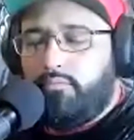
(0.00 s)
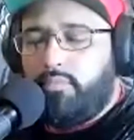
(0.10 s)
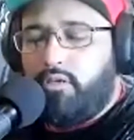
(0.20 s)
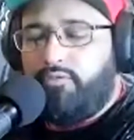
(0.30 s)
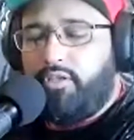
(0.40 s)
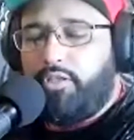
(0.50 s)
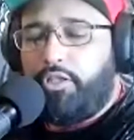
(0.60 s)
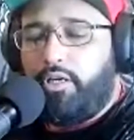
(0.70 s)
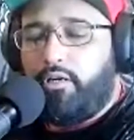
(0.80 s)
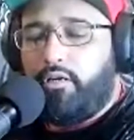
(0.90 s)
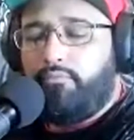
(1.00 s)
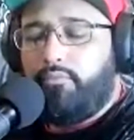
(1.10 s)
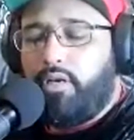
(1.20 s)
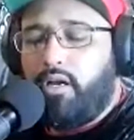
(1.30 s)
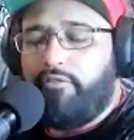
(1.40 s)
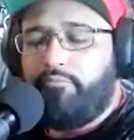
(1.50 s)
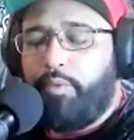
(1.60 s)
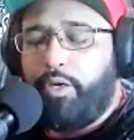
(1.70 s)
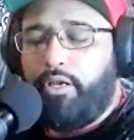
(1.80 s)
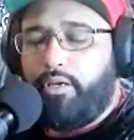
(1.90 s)
of this year, I've
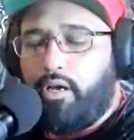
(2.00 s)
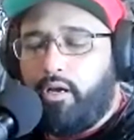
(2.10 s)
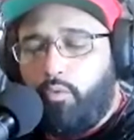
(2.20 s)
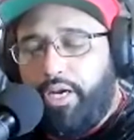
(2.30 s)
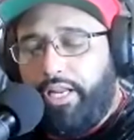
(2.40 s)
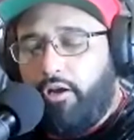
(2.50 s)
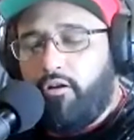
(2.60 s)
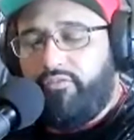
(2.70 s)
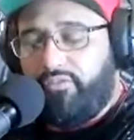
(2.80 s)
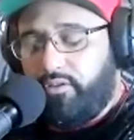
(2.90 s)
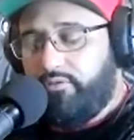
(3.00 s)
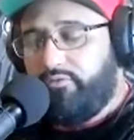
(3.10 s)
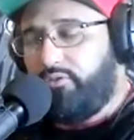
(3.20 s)
been winning off of